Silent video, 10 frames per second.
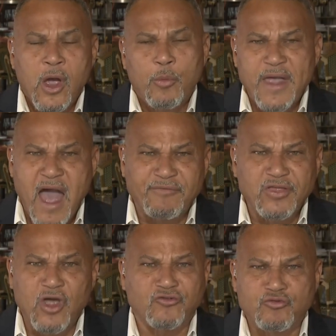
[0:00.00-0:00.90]
We have
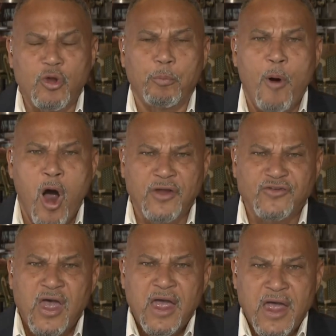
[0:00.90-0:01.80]
industrial
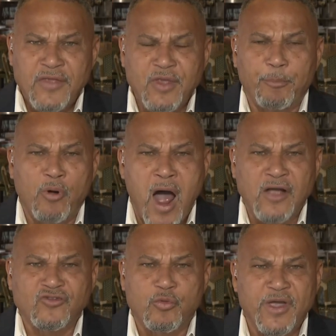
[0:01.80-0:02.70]
parks in the
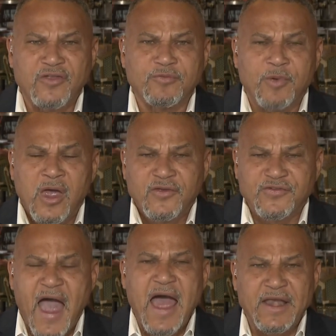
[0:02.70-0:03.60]
Bronx, Queens,
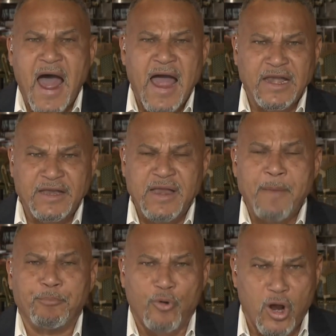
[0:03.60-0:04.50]
Staten Island,
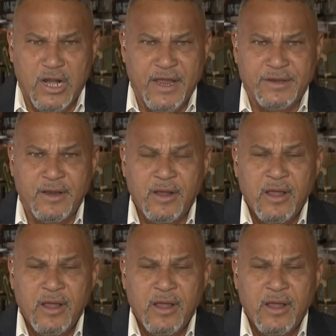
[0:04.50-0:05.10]
and Brooklyn.